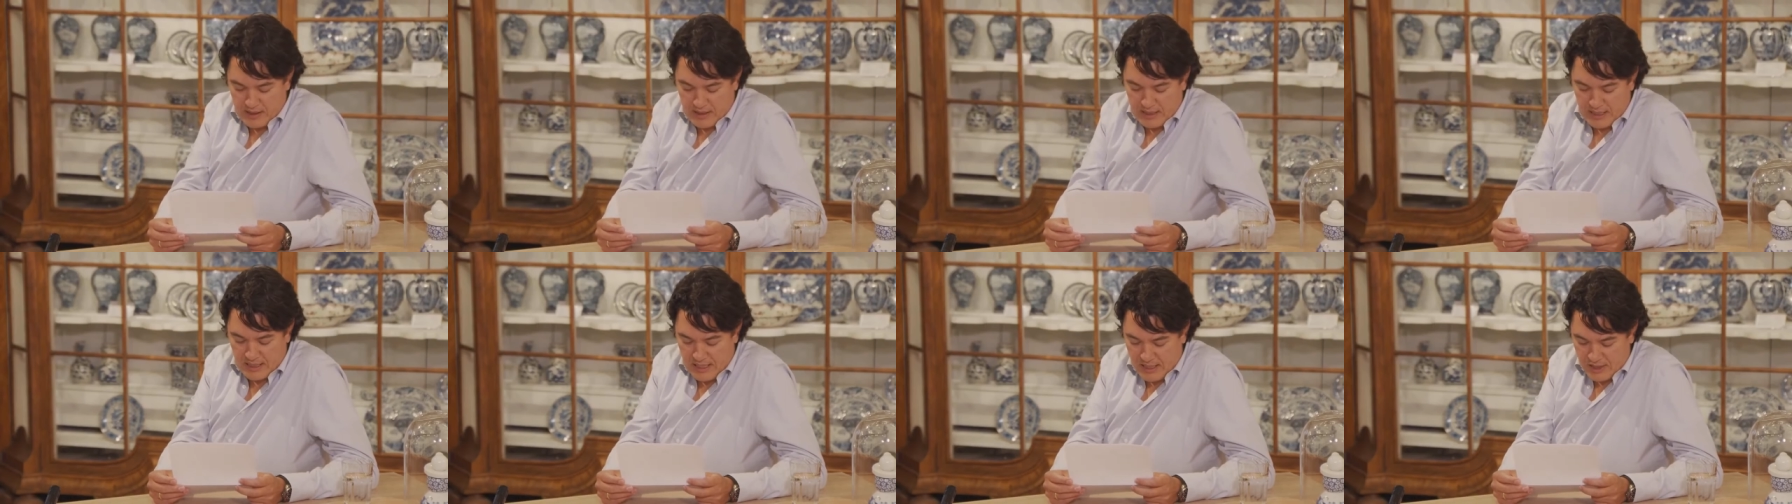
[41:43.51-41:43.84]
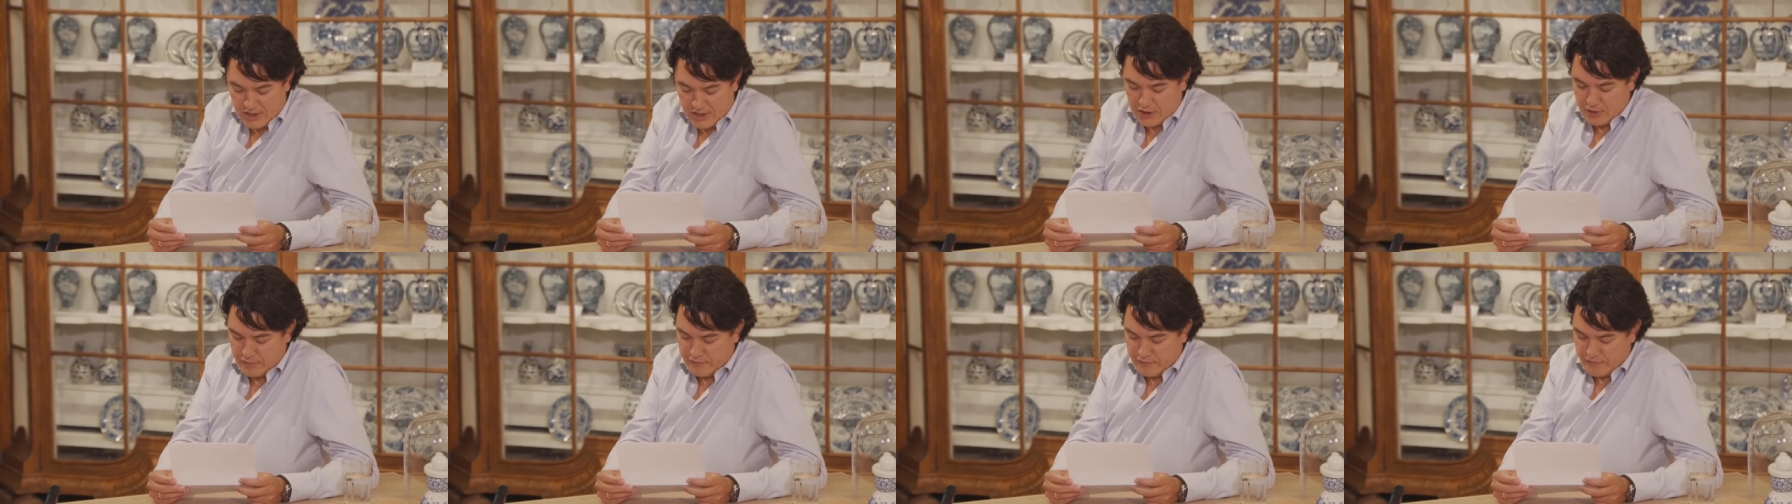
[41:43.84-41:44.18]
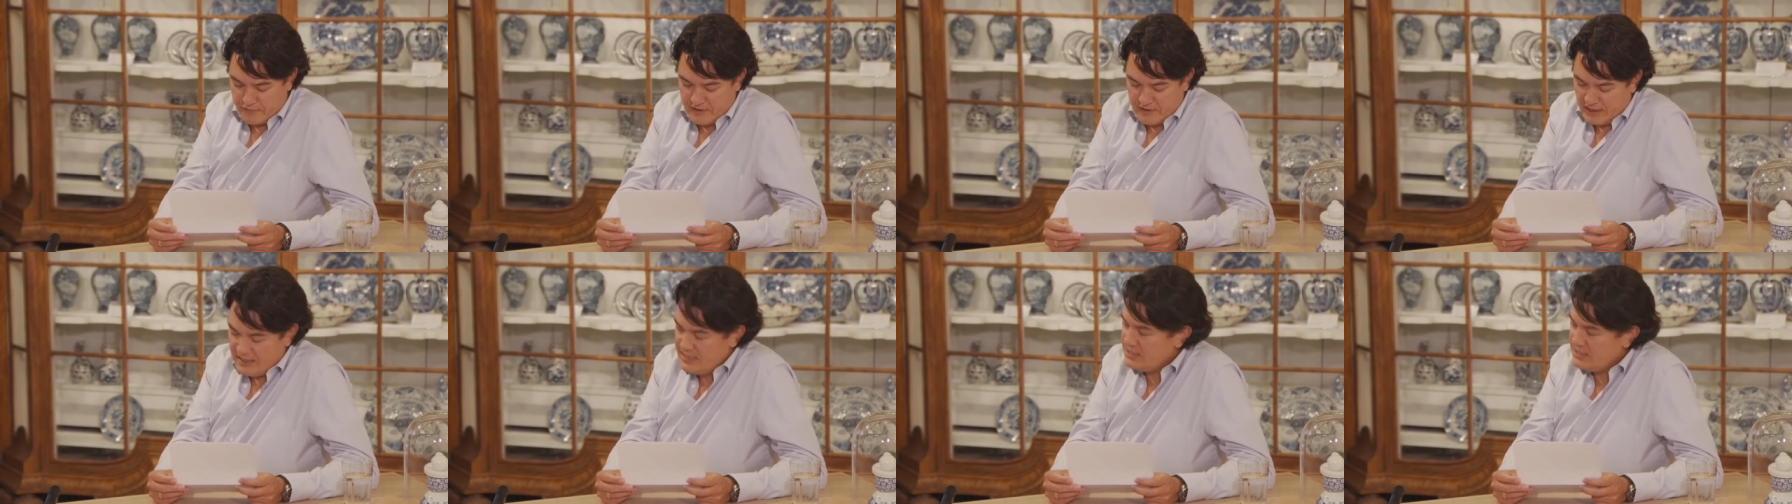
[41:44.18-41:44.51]
each
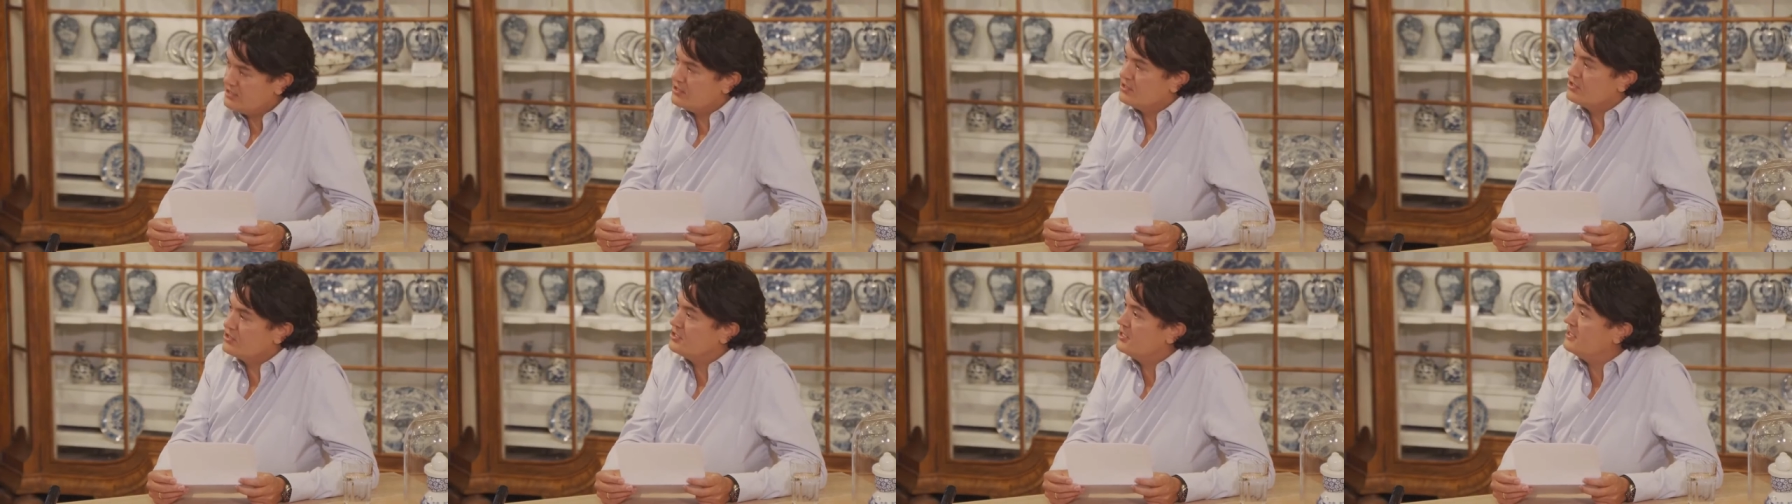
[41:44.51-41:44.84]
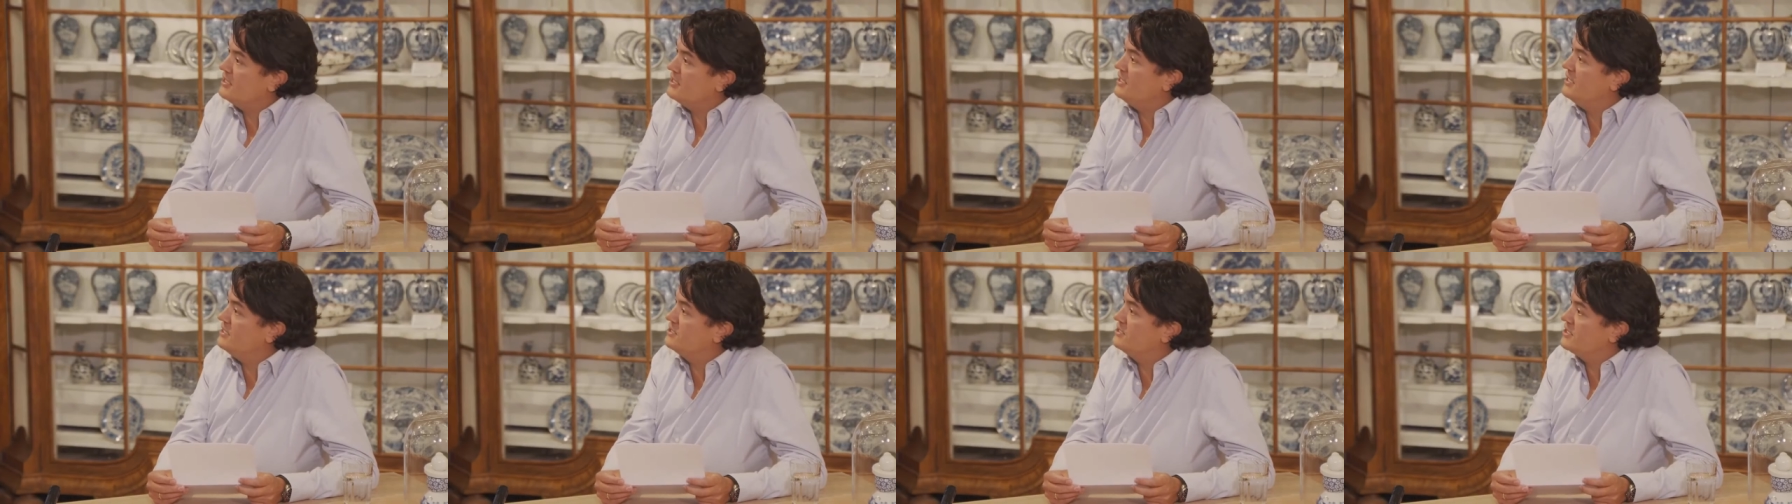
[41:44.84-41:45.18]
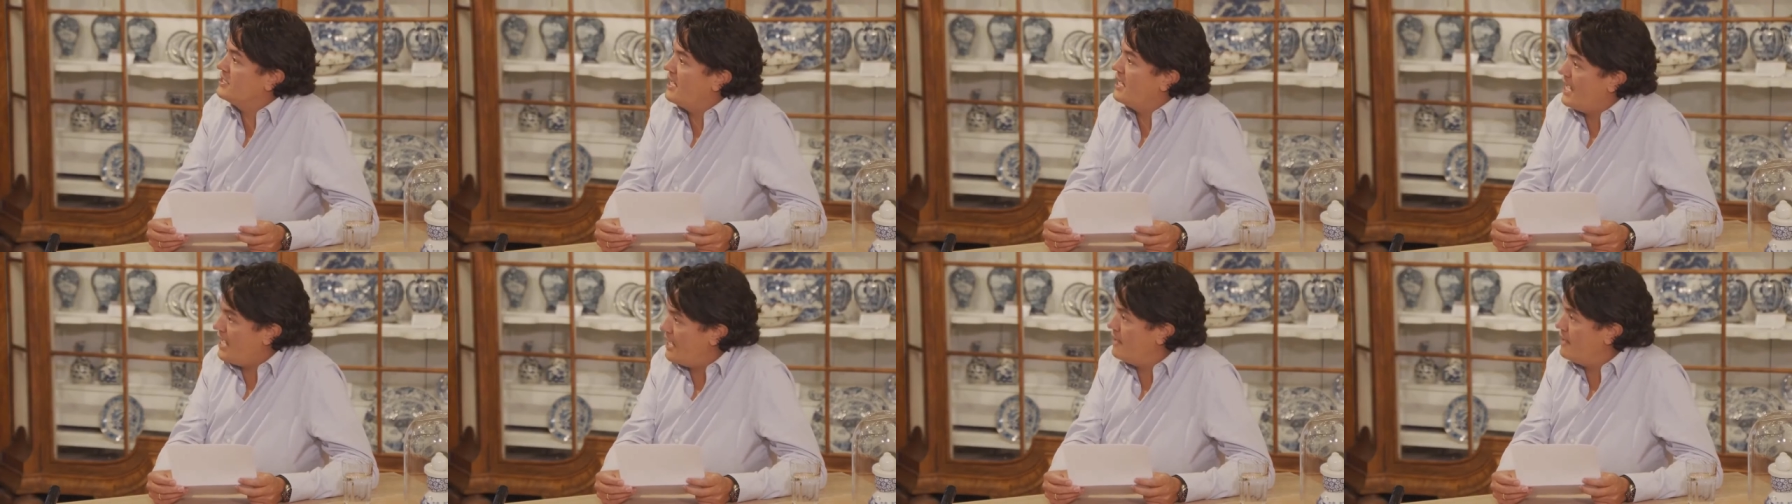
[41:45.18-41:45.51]
of these cities
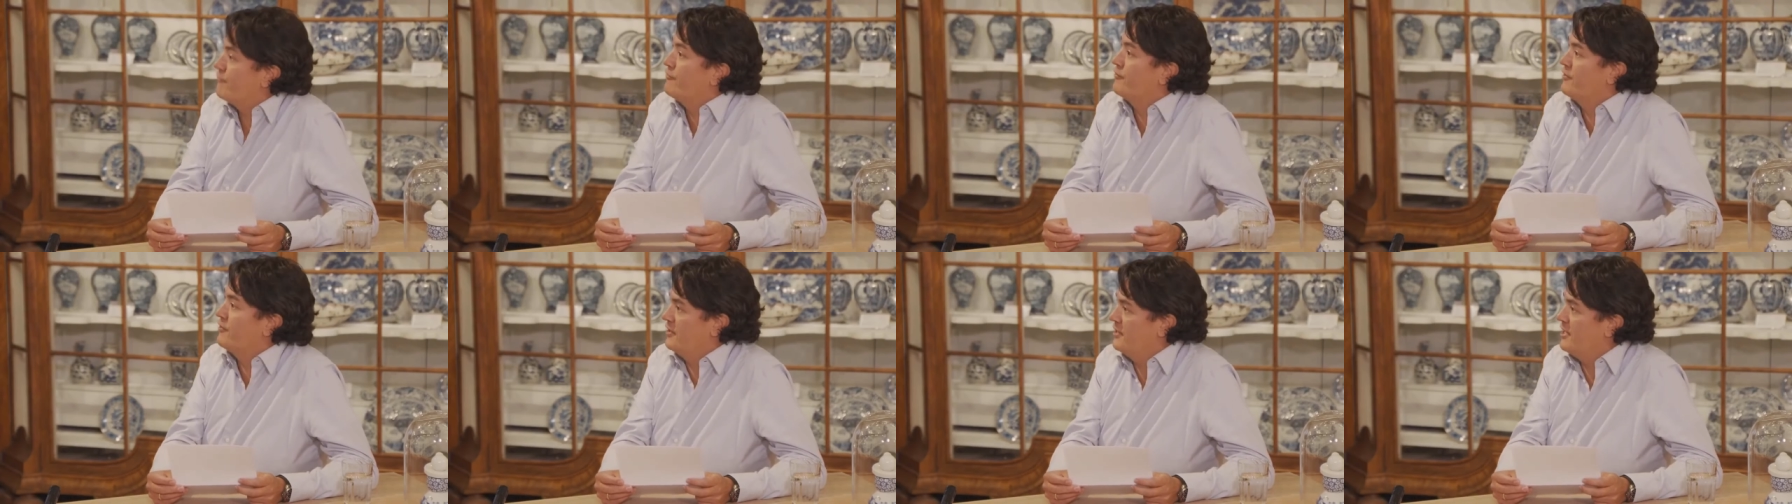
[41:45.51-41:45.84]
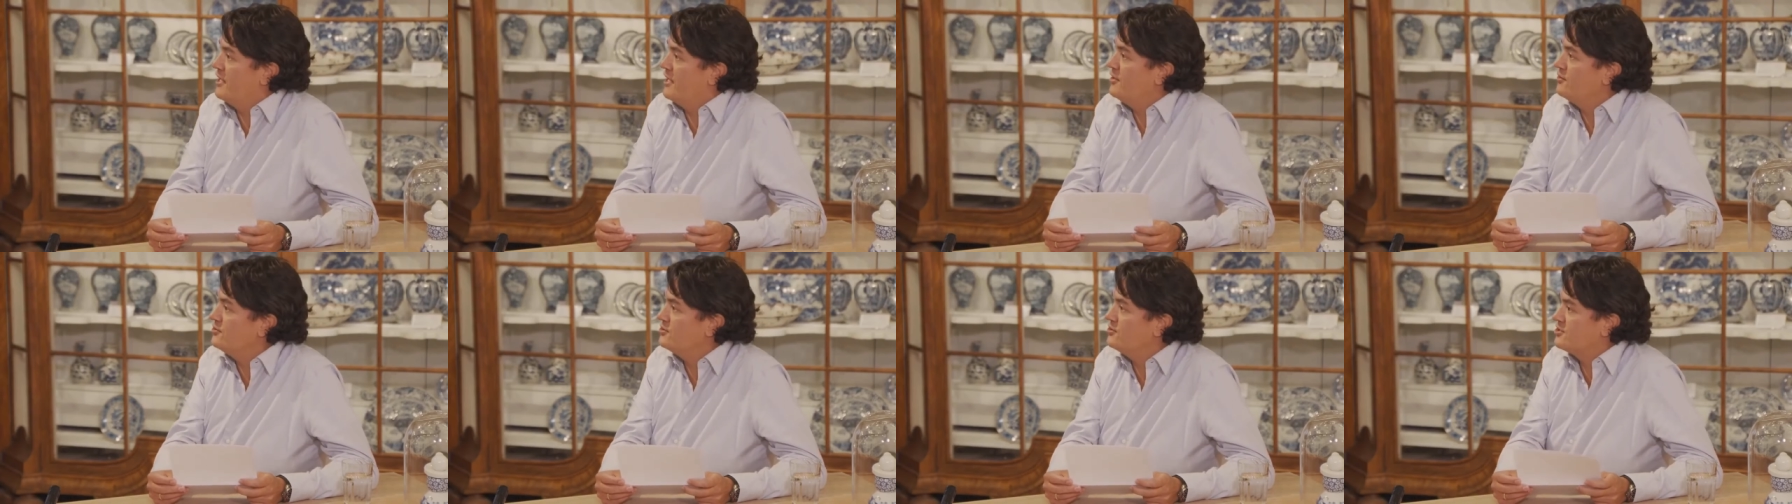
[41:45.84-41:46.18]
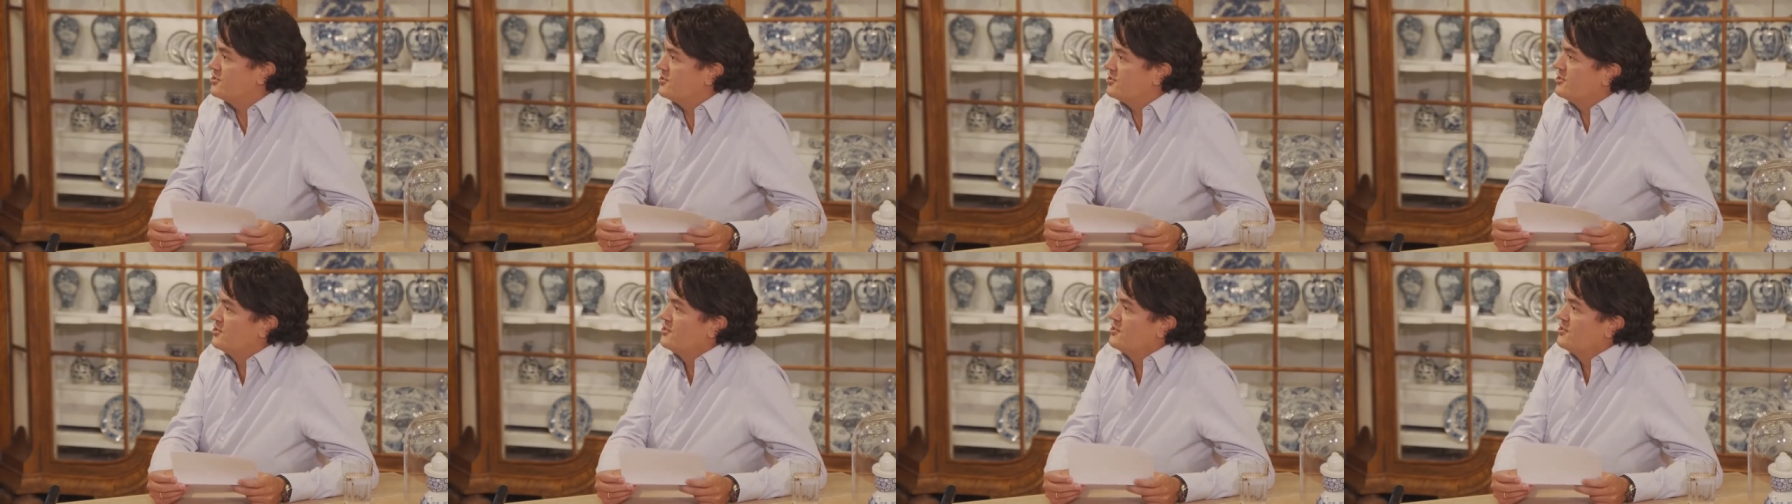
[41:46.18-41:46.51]
have
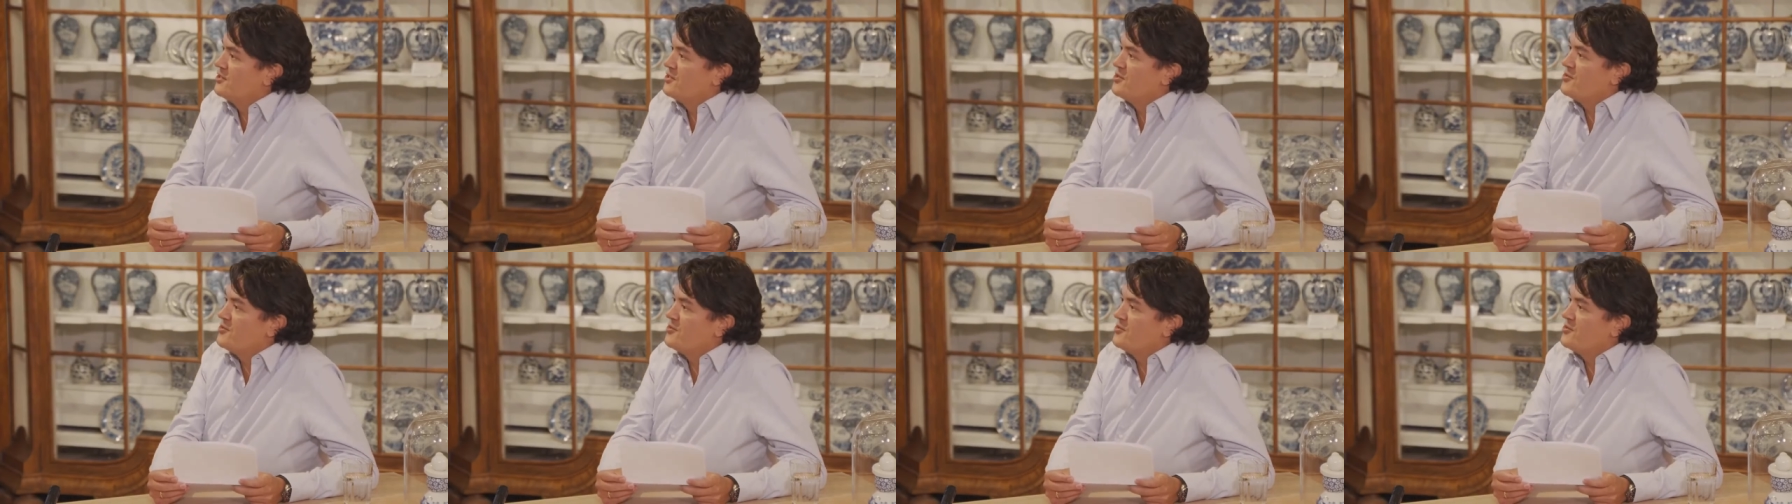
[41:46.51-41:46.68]
canals